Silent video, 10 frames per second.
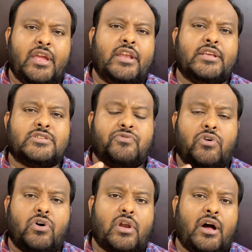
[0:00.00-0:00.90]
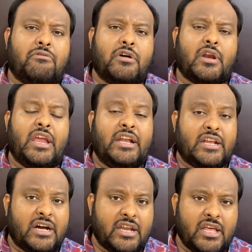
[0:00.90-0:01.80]
It is for our
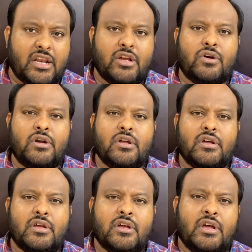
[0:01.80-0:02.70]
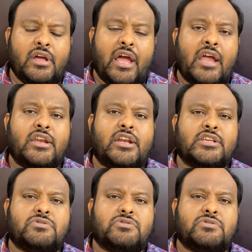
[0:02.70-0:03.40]
eternal good. And it is